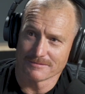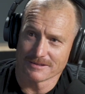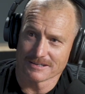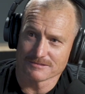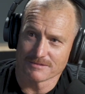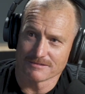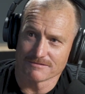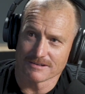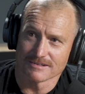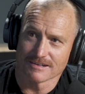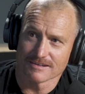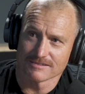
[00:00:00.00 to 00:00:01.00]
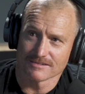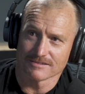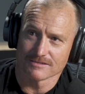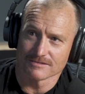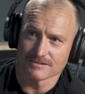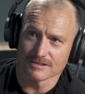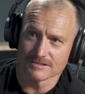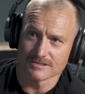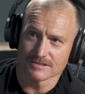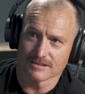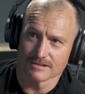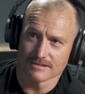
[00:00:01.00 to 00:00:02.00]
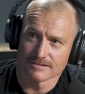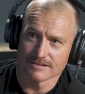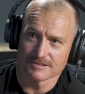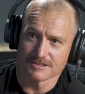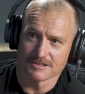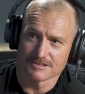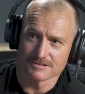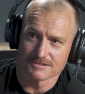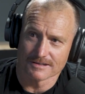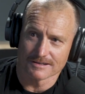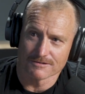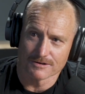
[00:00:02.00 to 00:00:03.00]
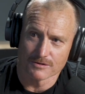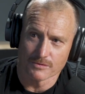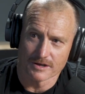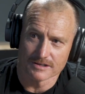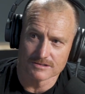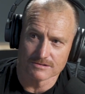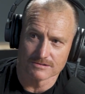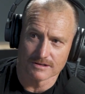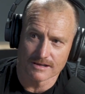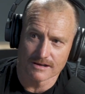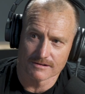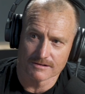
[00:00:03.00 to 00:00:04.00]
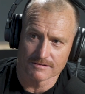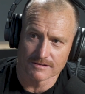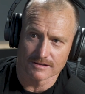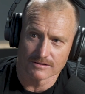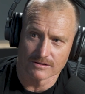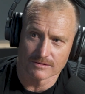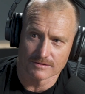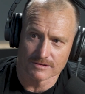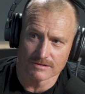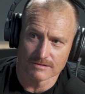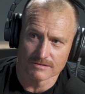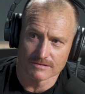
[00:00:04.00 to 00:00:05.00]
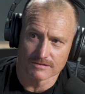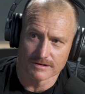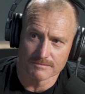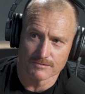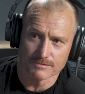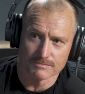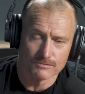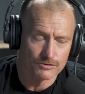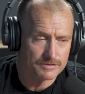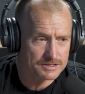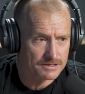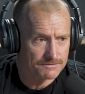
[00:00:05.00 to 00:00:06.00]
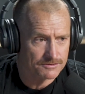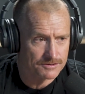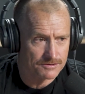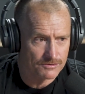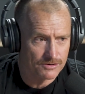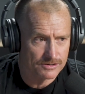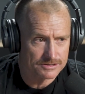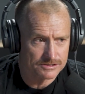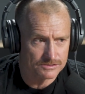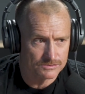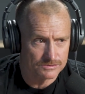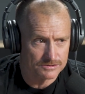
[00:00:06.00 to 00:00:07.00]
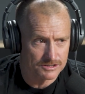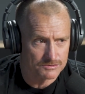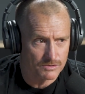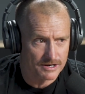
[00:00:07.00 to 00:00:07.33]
mean, that's been fantastic. So it's such an interesting career. Where to now? Do you think? Like, is there any movie stuff on the horizon, or just